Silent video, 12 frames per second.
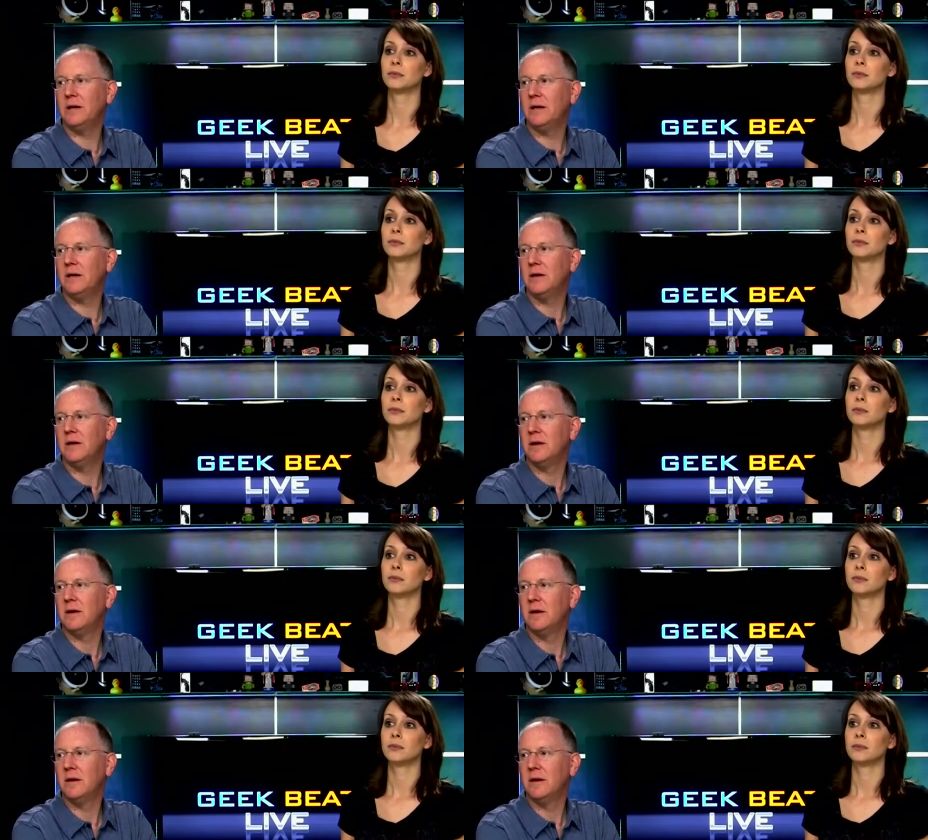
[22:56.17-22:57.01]
Speaker 1: Doesn't it work with
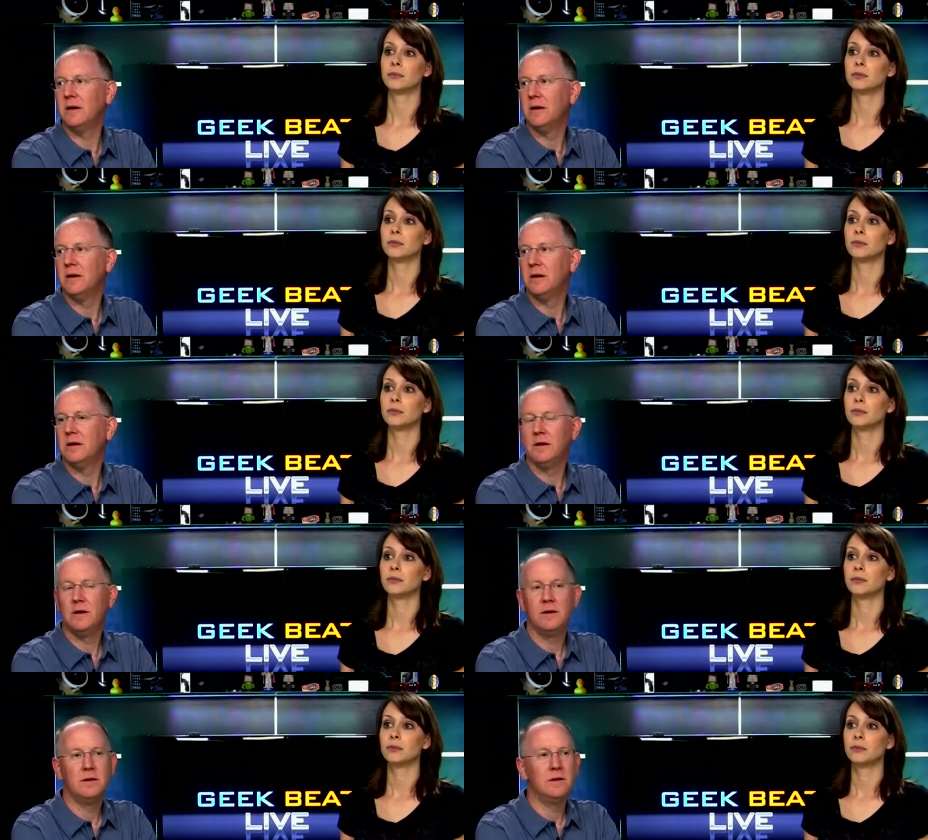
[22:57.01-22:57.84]
iTunes?
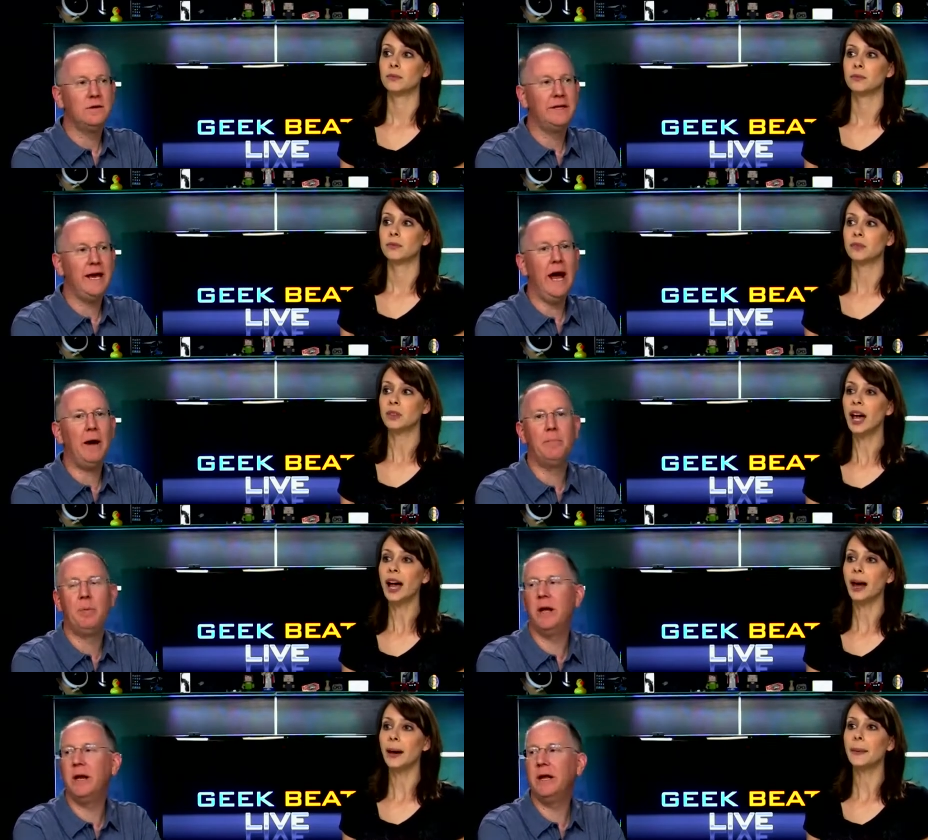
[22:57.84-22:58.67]
Yeah, yeah.
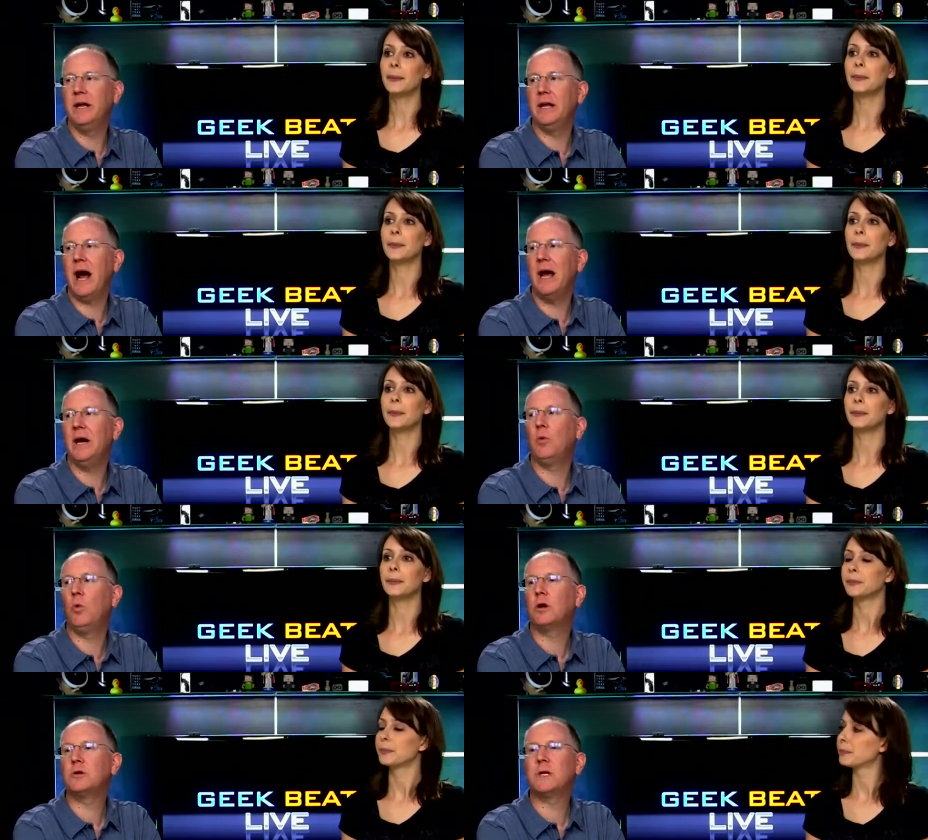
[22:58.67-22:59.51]
but it, I, it,
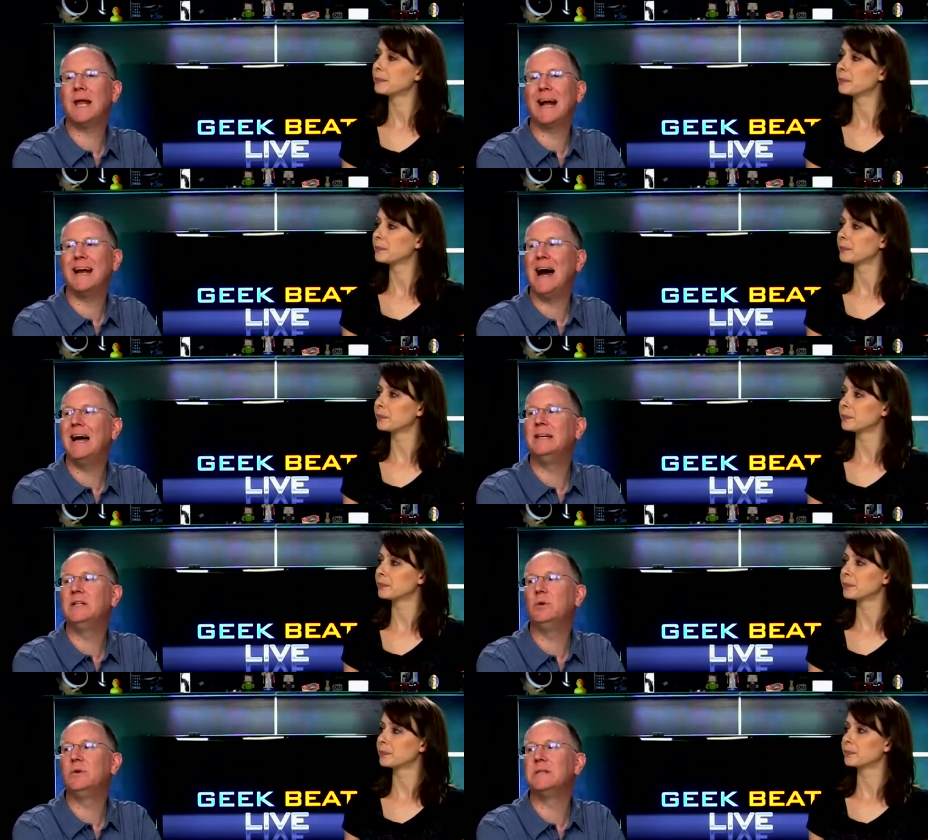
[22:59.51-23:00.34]
works with like an
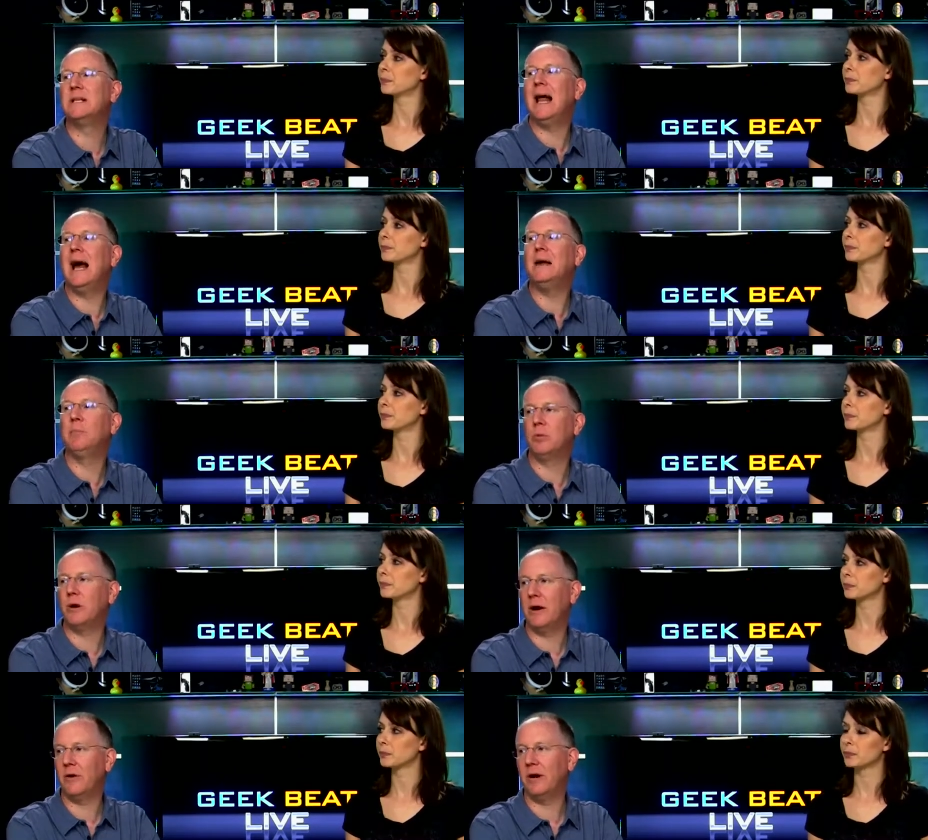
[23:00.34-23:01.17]
iTunes
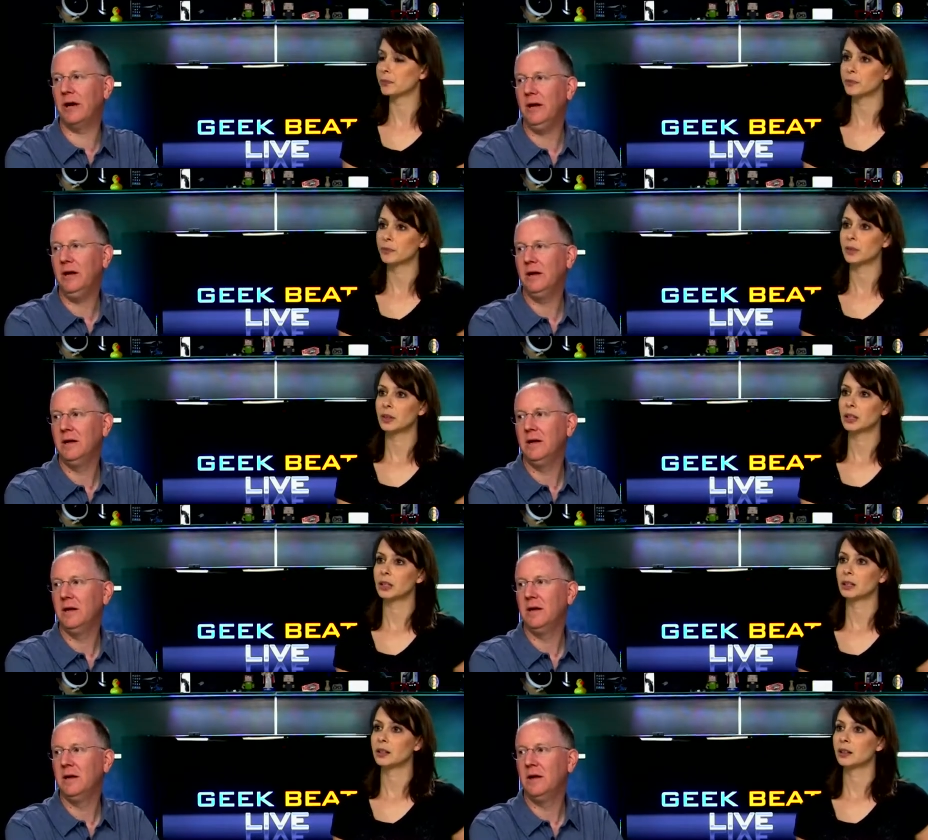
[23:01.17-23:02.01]
library.
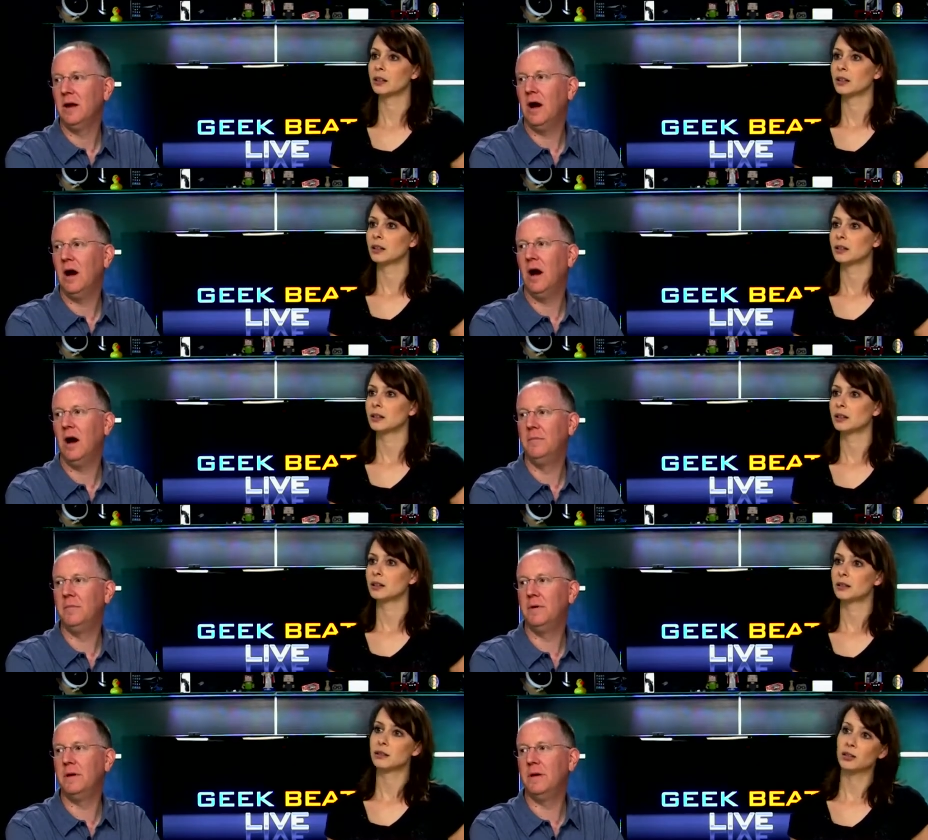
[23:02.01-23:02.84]
Oh.
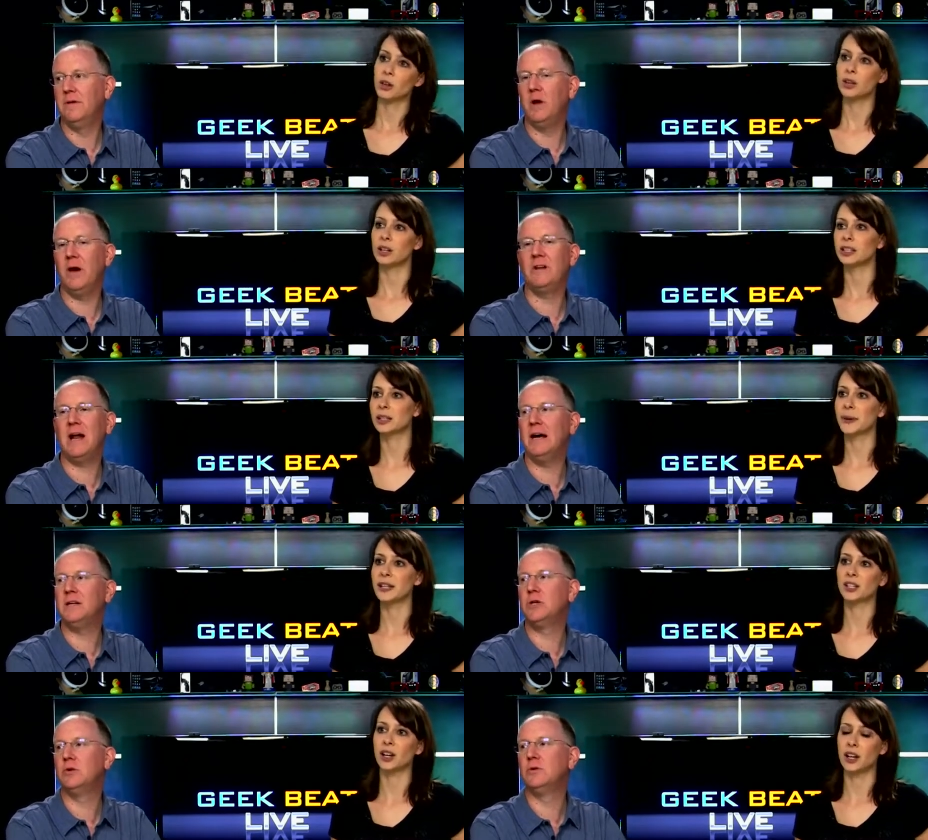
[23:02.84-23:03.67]
Um, so if you have an
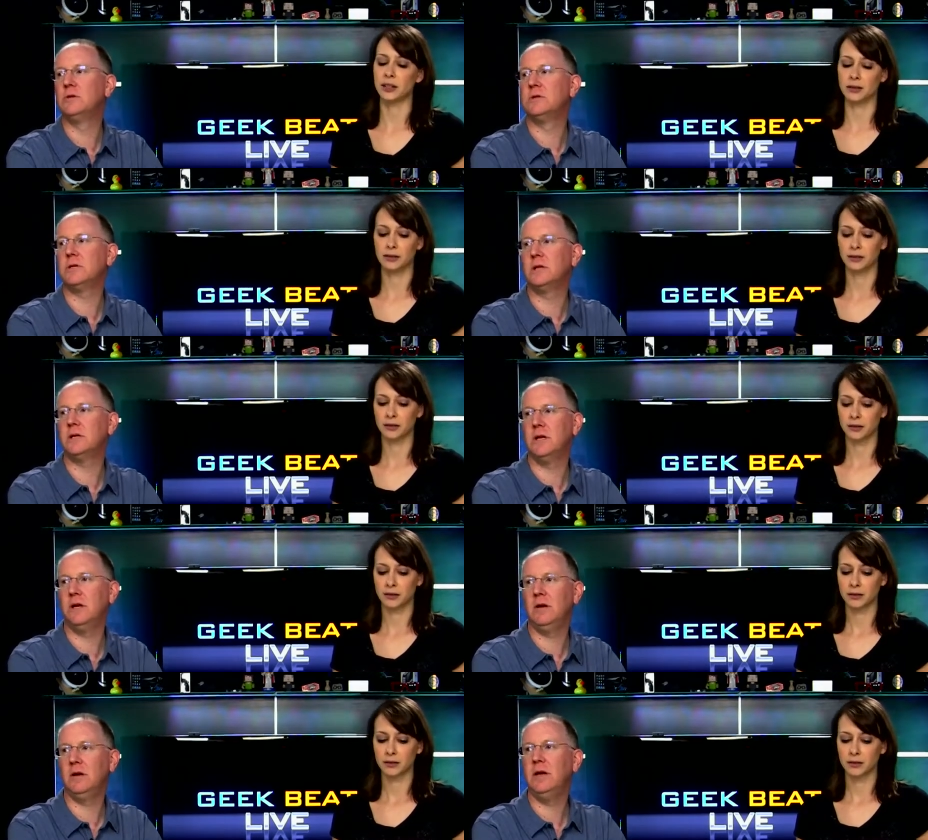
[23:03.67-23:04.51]
iTunes,
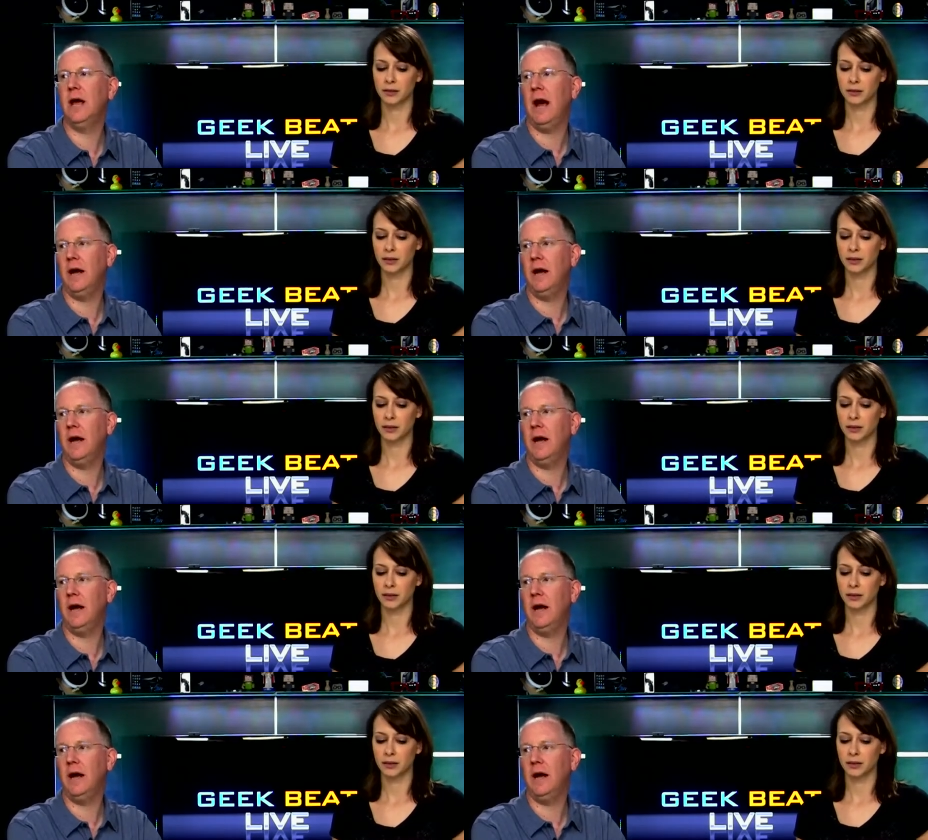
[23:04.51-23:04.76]
yeah,